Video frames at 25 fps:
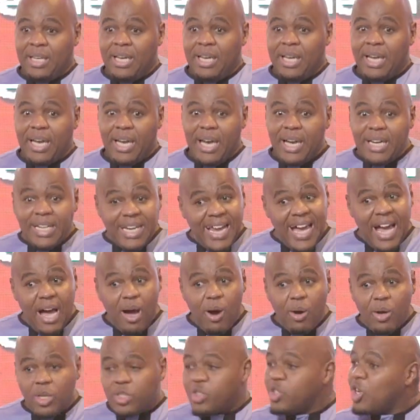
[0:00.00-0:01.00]
And
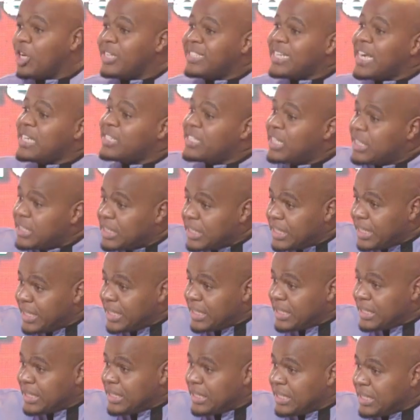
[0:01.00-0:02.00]
now, it's not just any
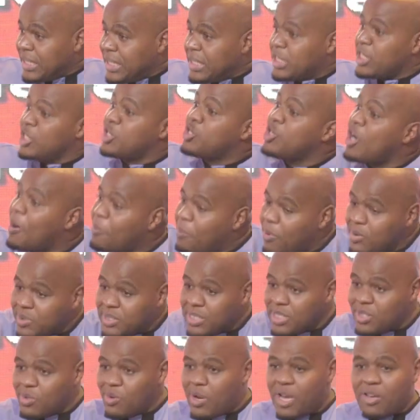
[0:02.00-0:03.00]
lady, it is your
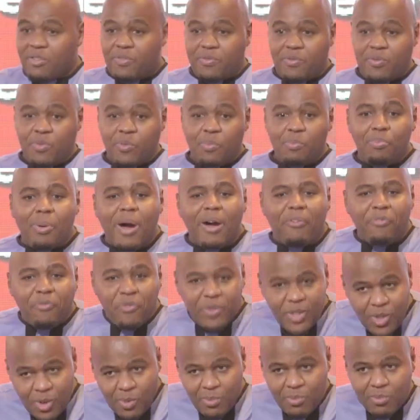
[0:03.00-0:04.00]
boss's wife.
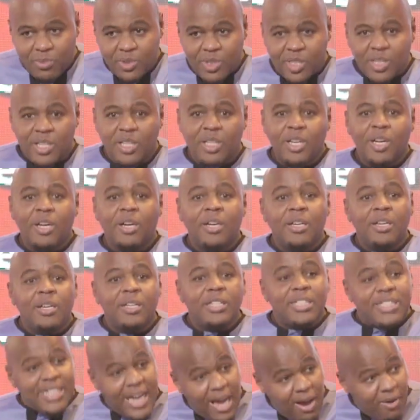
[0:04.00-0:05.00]
Perfumed,
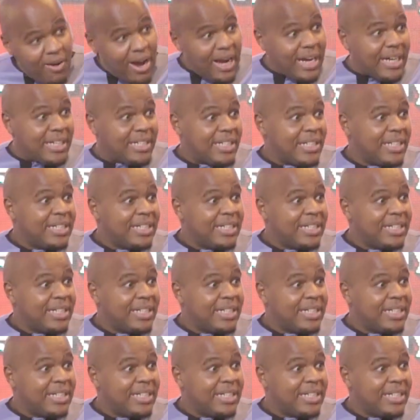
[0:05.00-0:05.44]
showered,